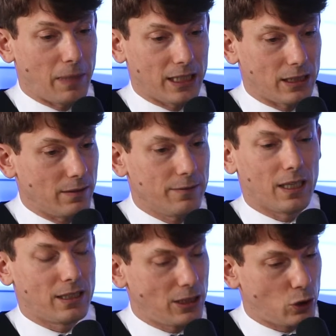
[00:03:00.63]
massive,
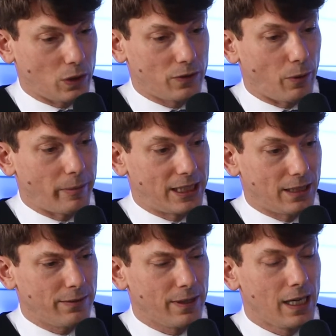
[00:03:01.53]
that it's
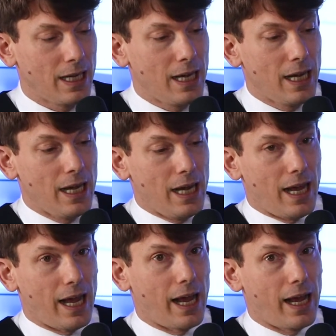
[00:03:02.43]
transformative,
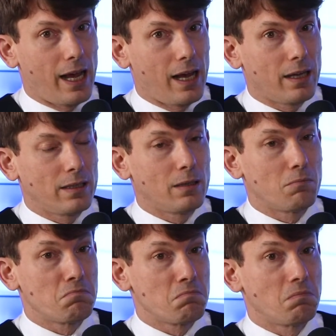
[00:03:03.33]
and
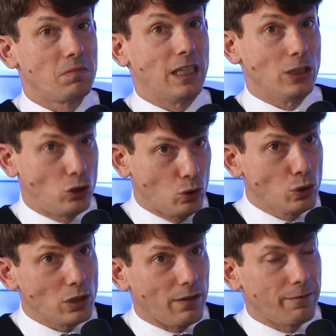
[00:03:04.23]
they
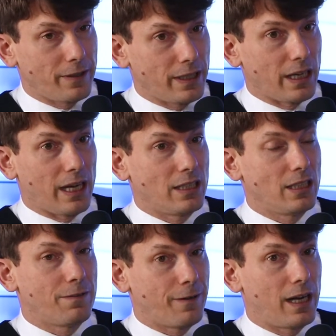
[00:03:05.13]
do something and
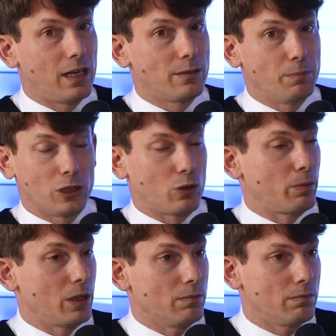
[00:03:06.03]
it fails
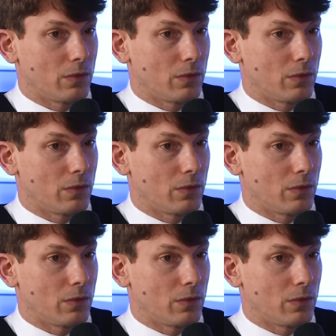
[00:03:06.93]
miserably.